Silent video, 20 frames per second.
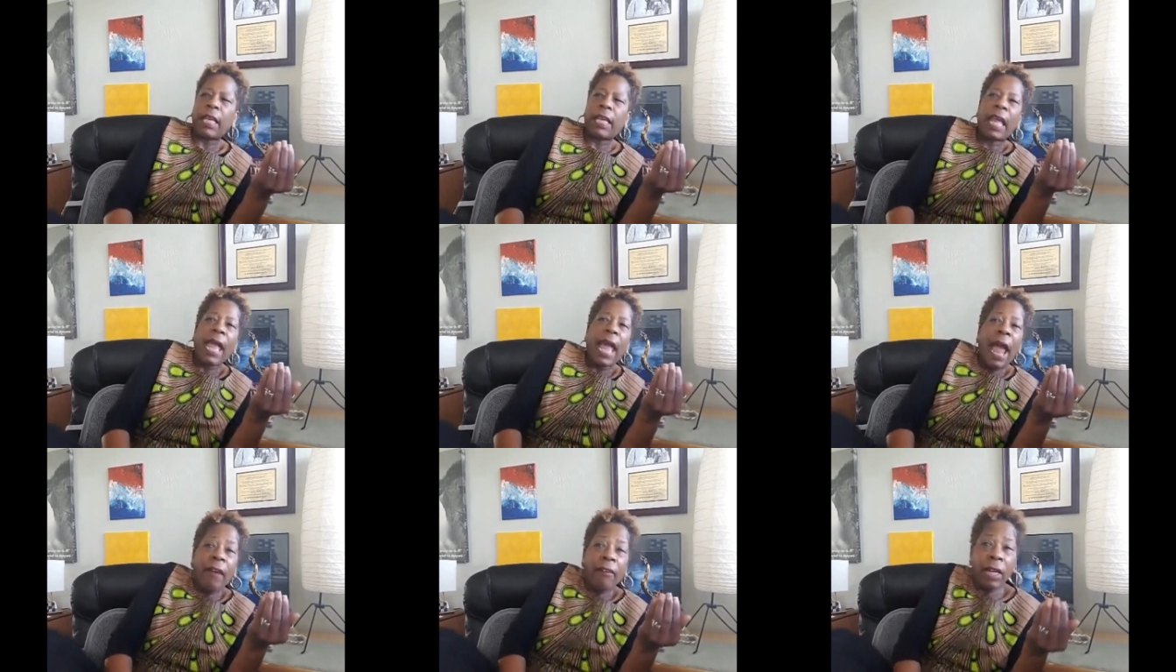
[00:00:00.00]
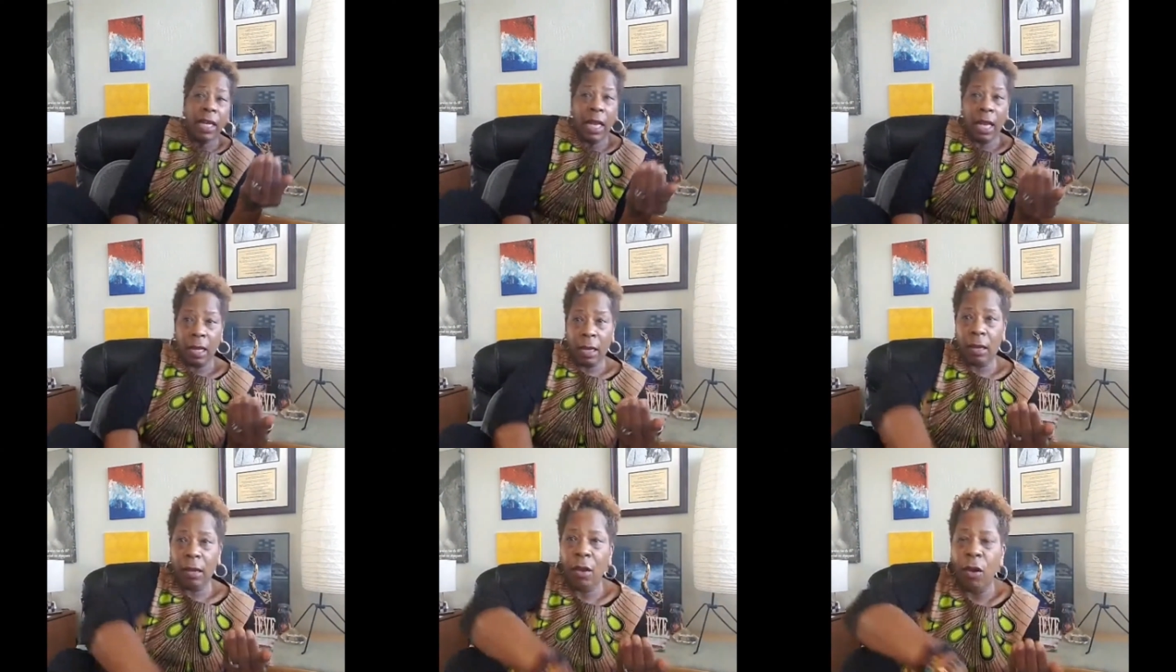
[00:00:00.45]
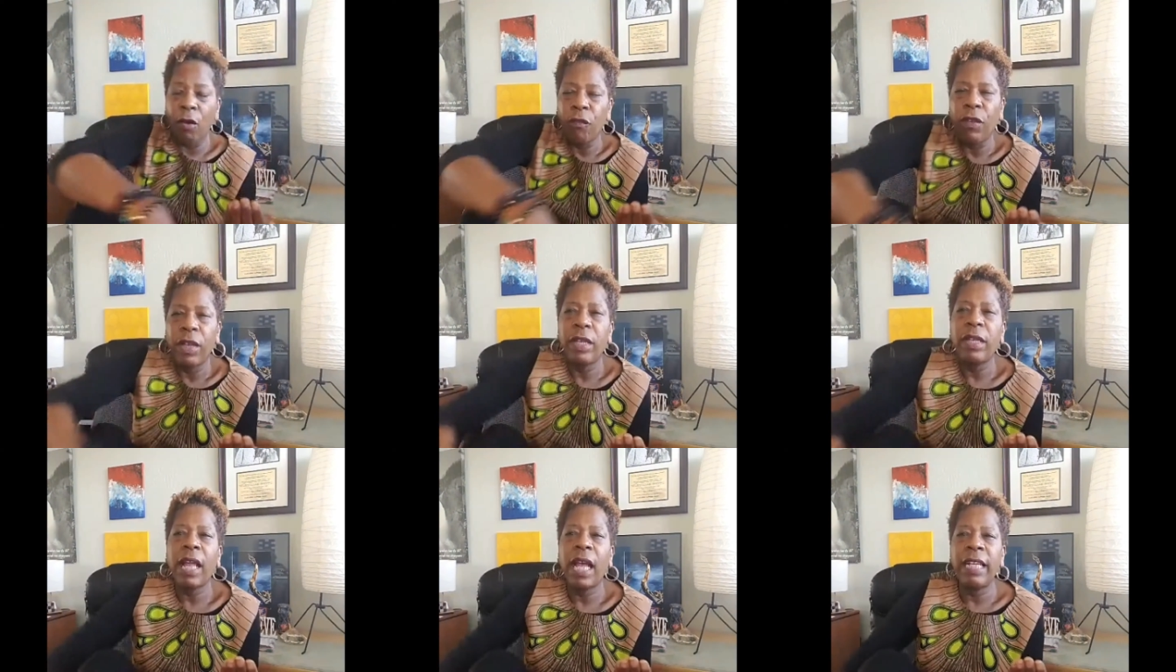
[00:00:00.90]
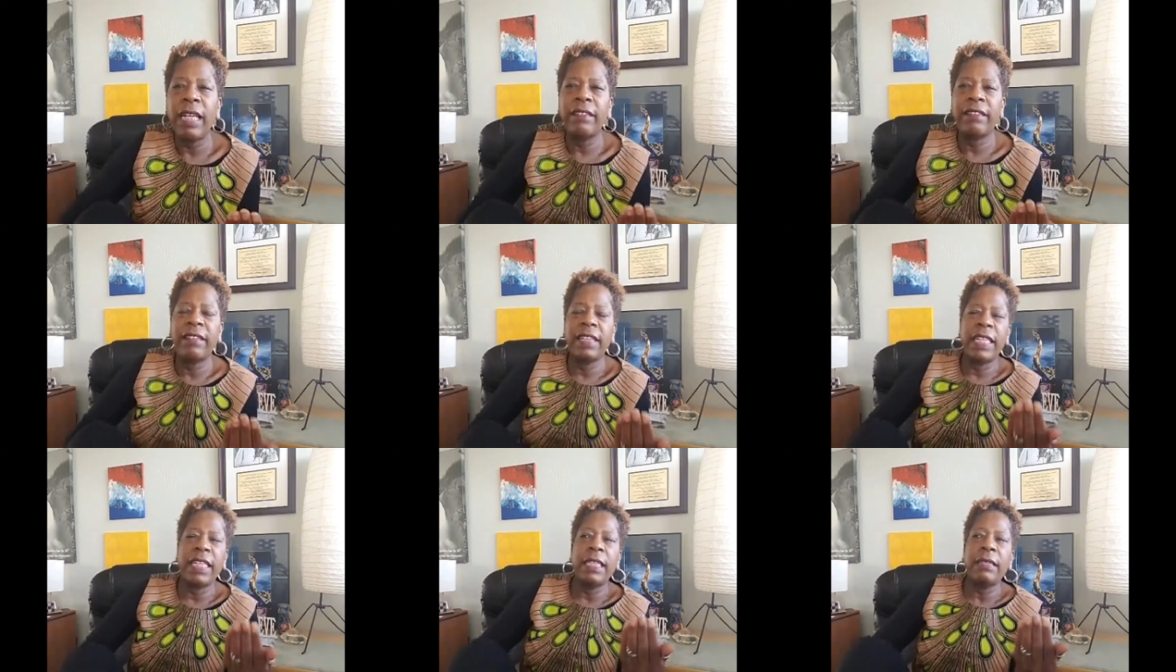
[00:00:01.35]
carrying COVID
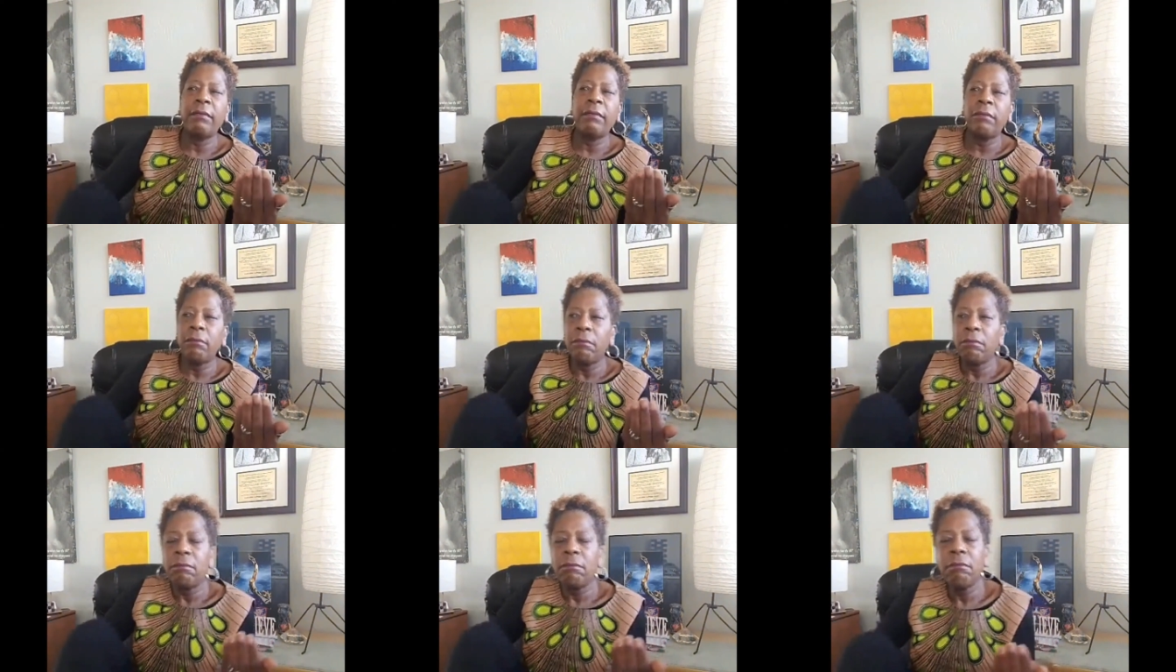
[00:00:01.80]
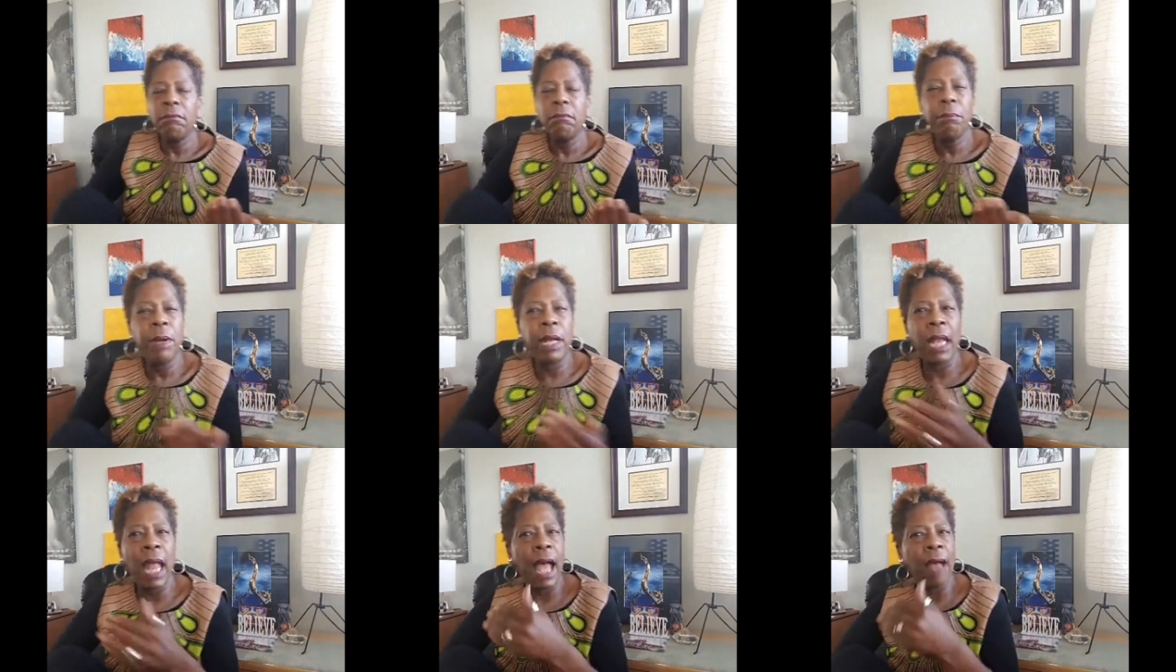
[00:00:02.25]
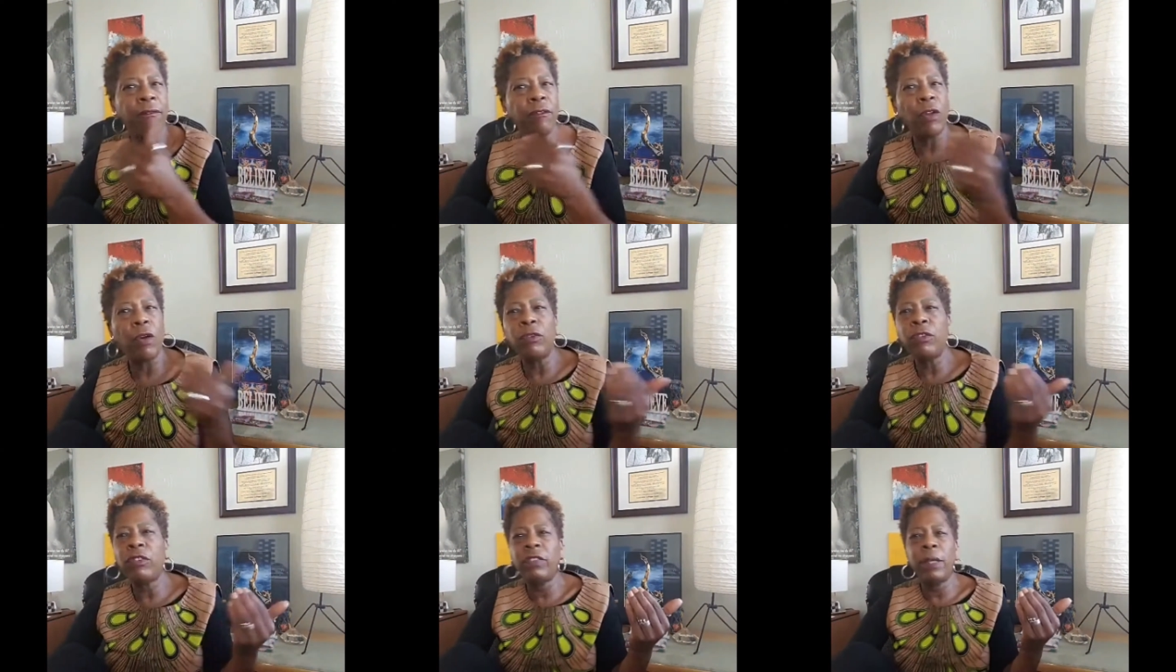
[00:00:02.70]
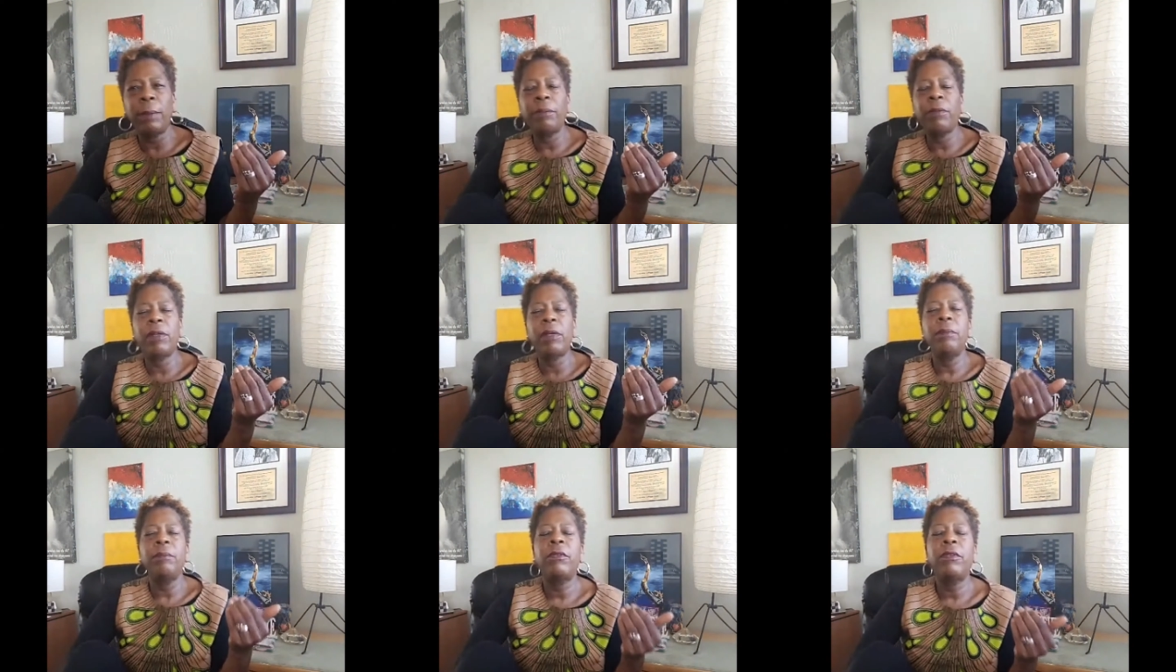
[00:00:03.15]
nineteen, but have no
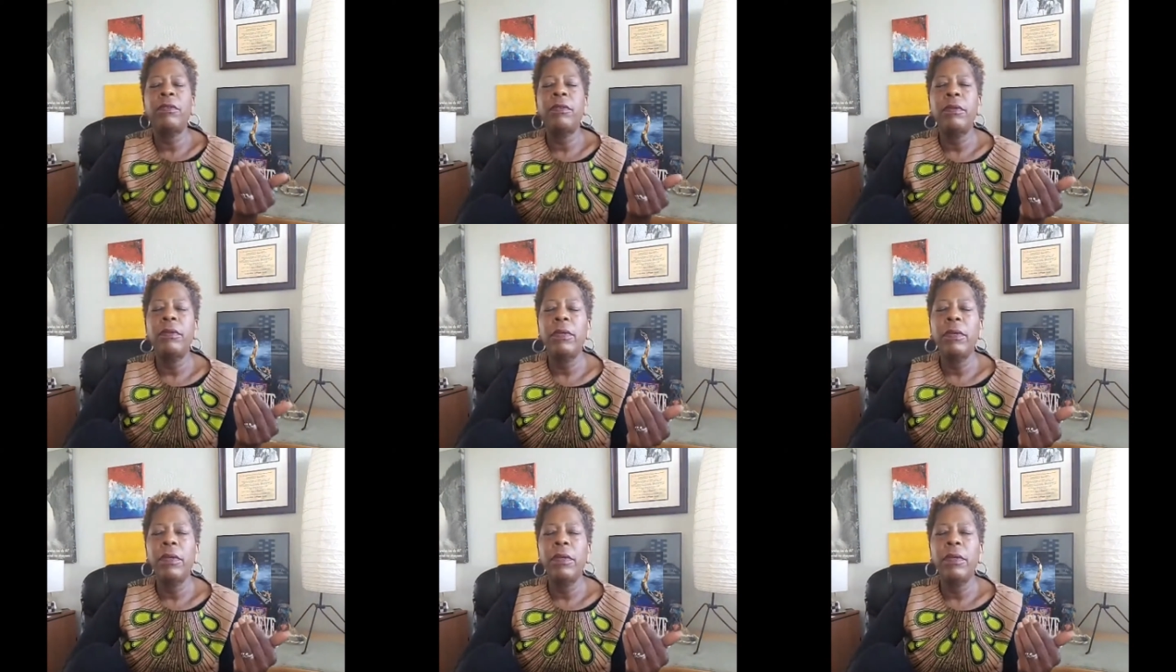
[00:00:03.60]
symptoms,